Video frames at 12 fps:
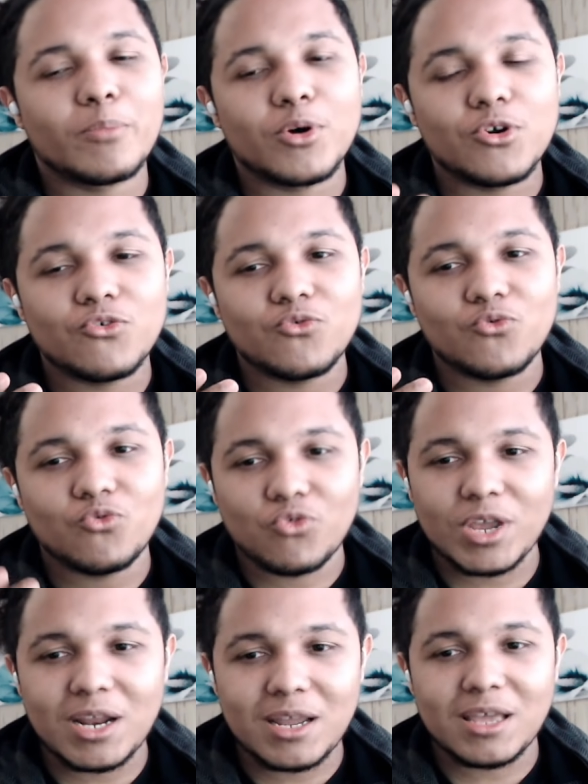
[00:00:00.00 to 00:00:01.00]
but
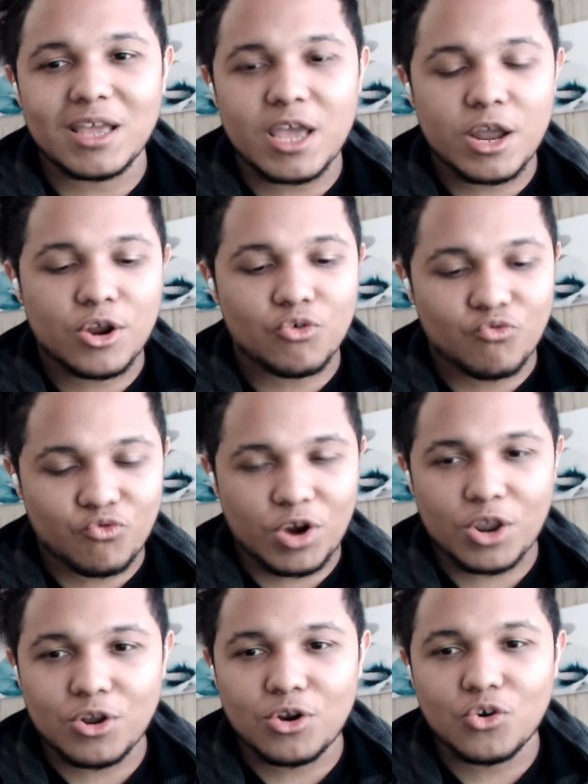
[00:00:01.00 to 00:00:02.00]
really in a
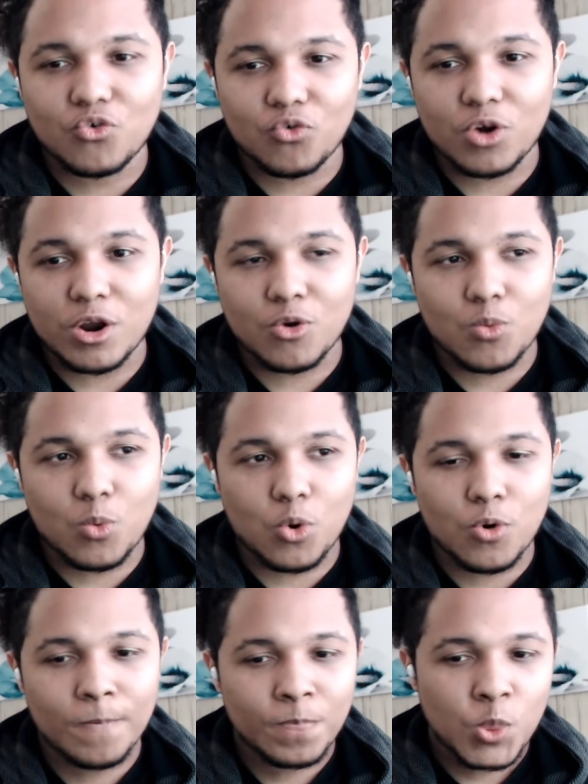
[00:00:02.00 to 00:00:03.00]
regular Grail War